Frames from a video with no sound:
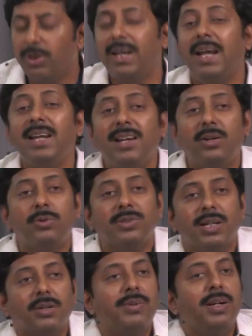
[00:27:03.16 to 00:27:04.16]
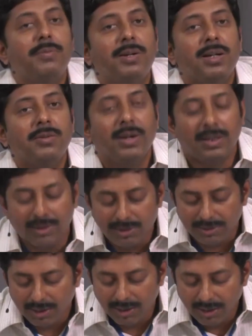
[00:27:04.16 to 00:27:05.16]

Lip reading: take any 2 set of independent vectors.